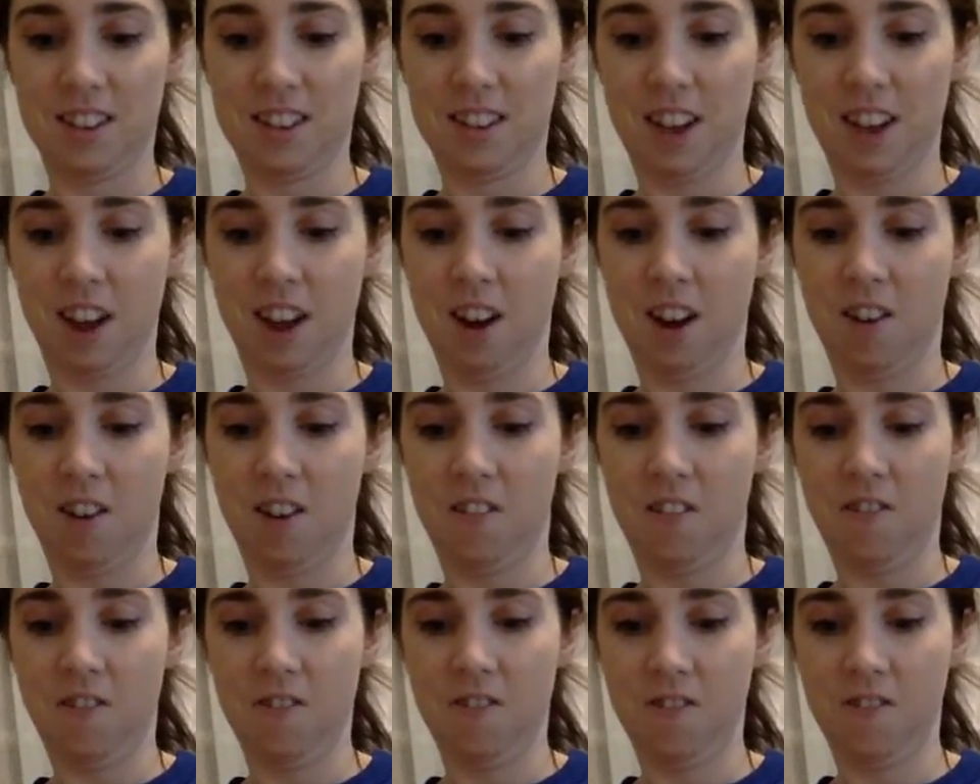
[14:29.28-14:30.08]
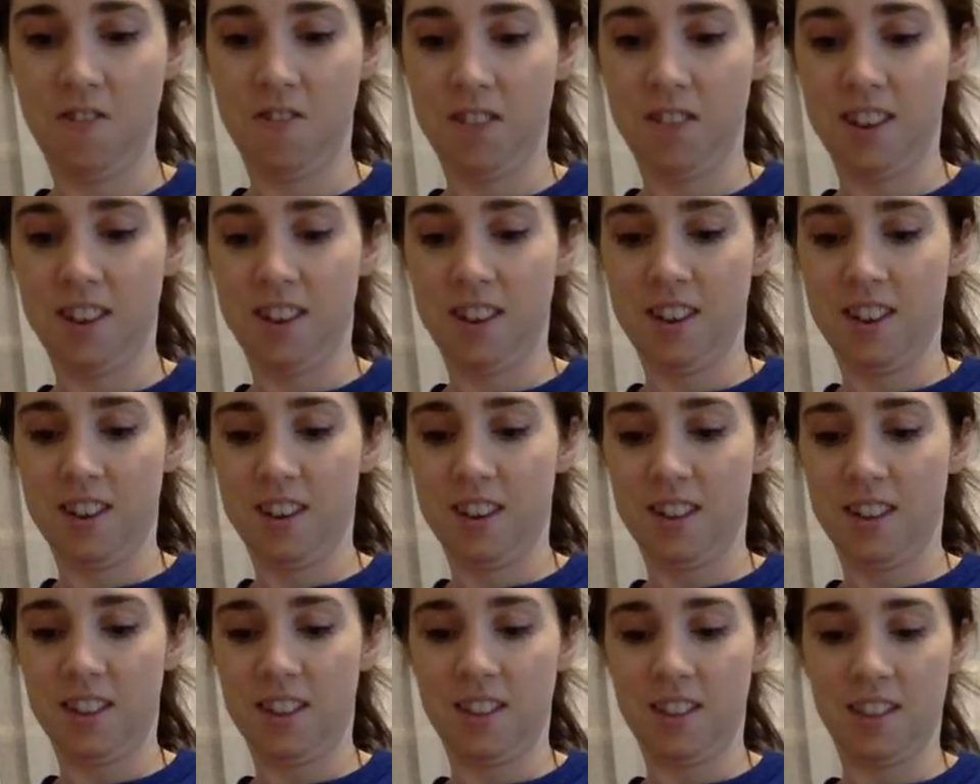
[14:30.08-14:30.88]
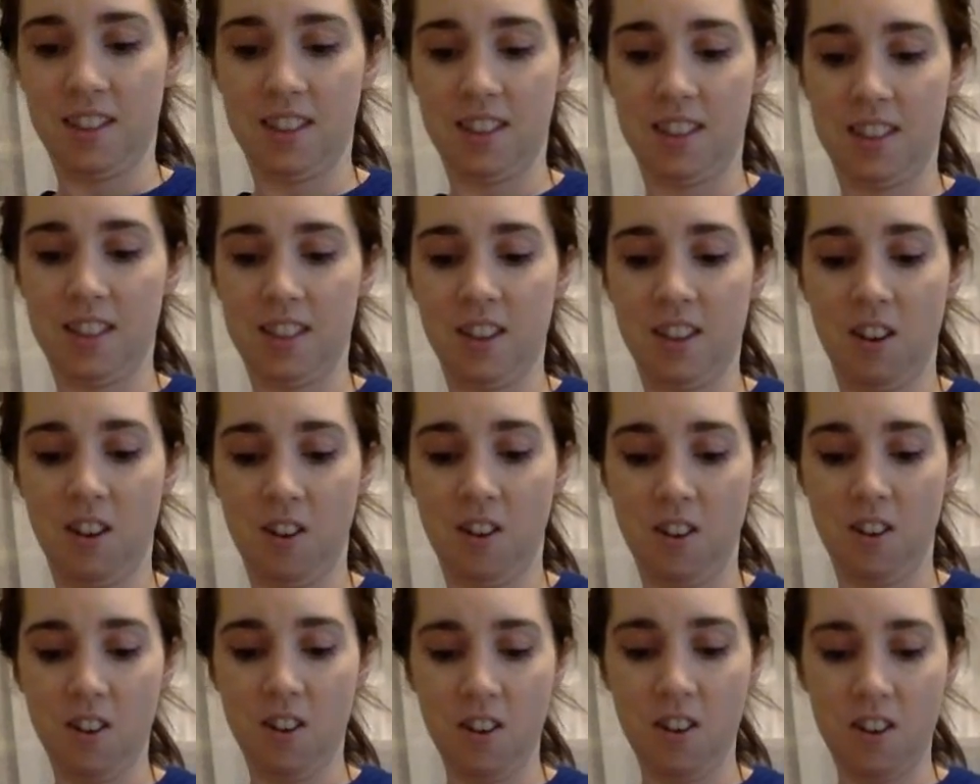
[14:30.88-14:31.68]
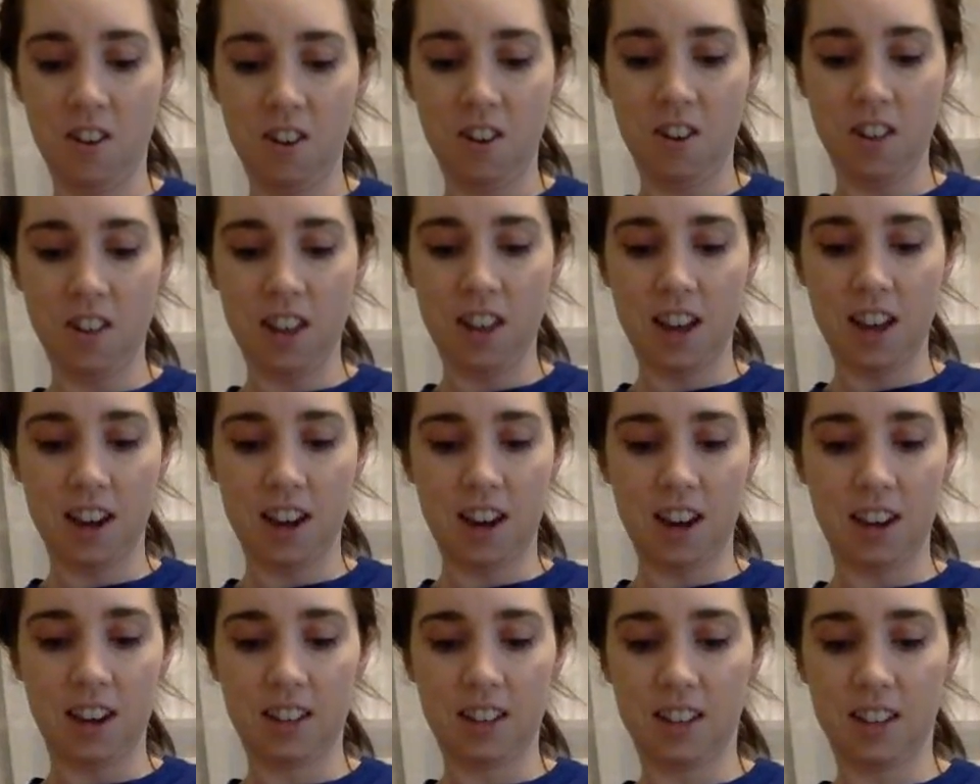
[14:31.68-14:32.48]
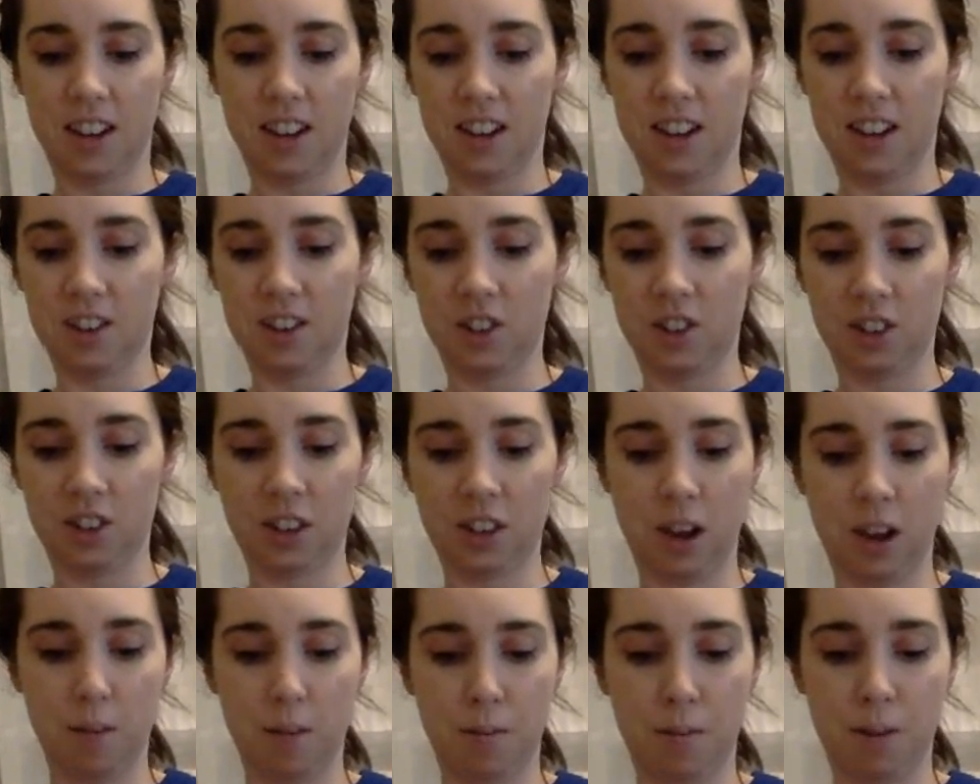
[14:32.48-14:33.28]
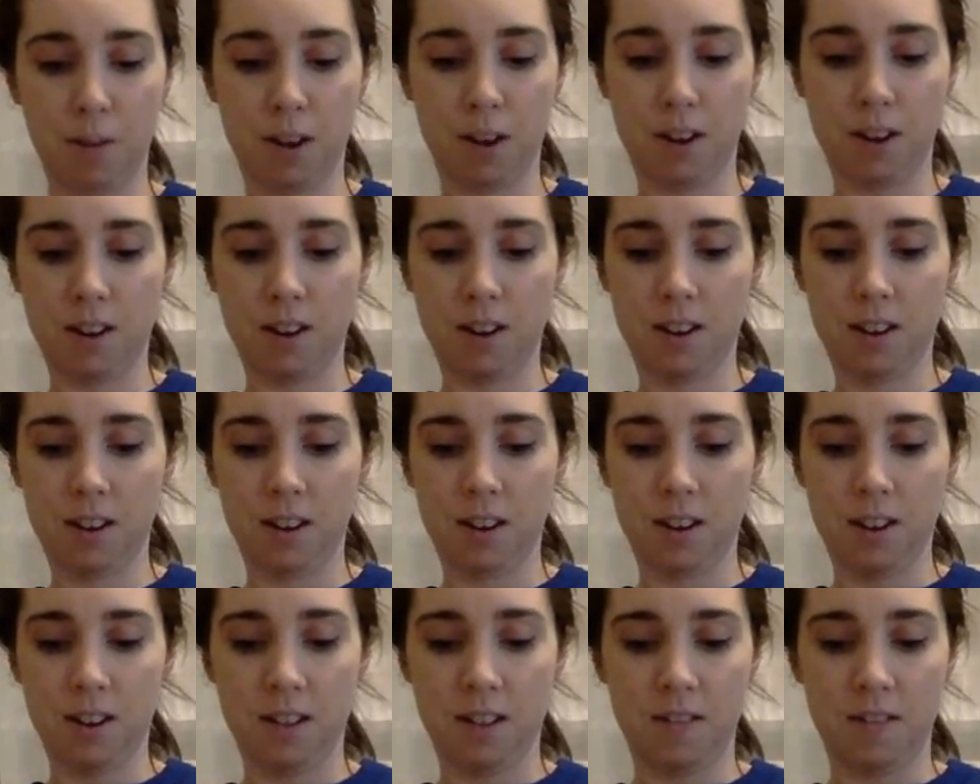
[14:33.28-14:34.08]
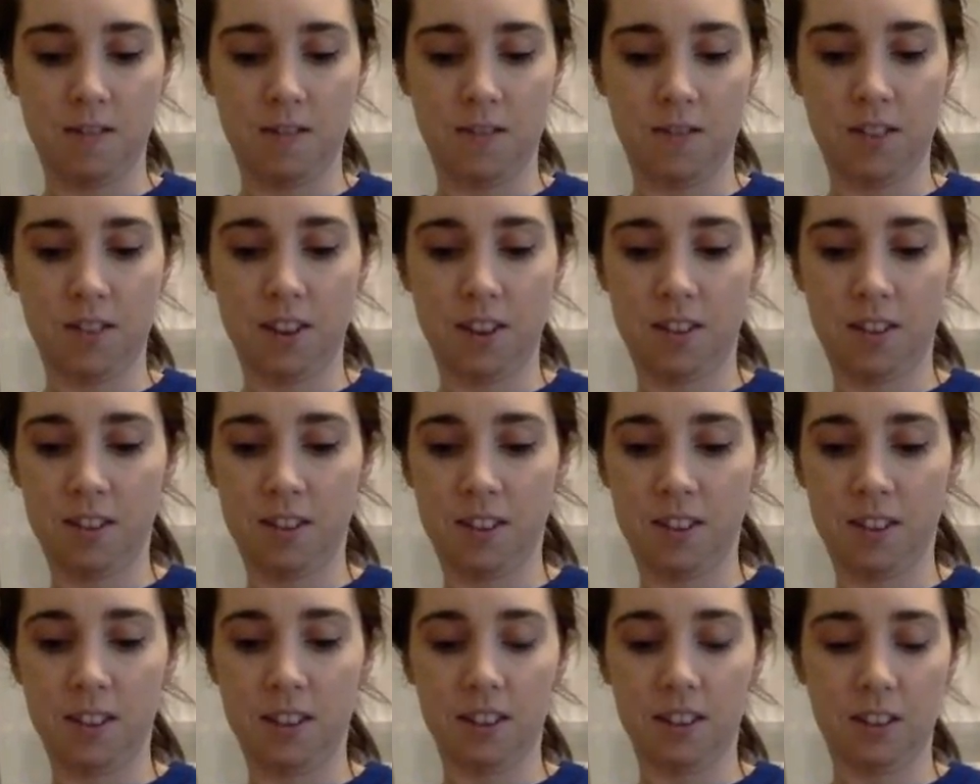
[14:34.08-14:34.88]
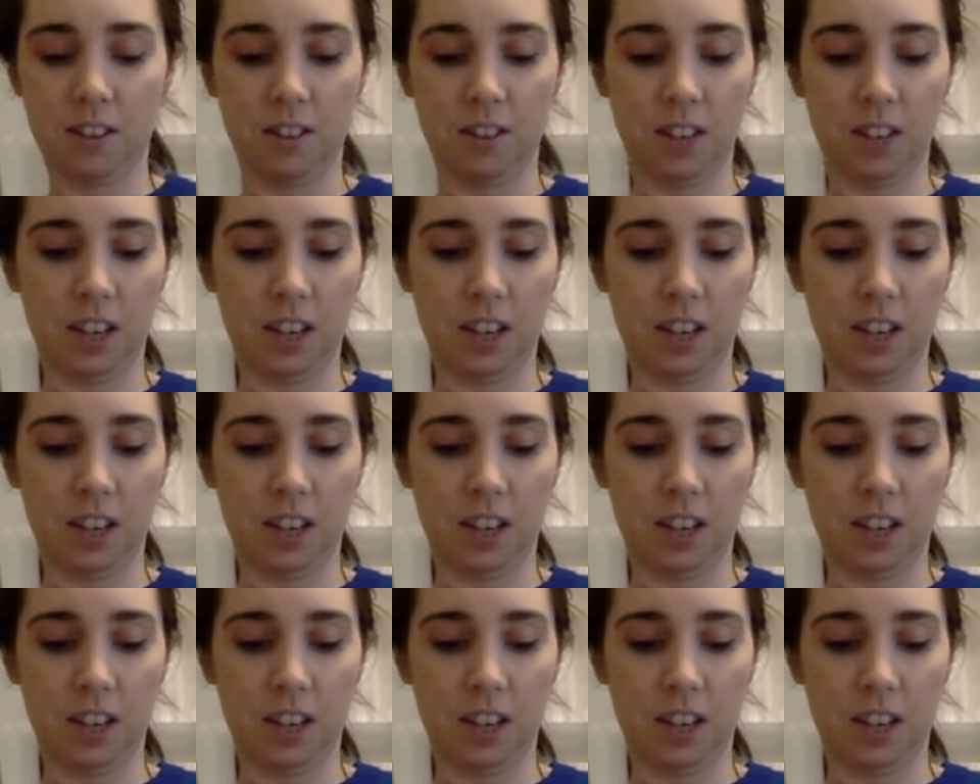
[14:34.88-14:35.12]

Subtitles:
So, all that icing just got put on this little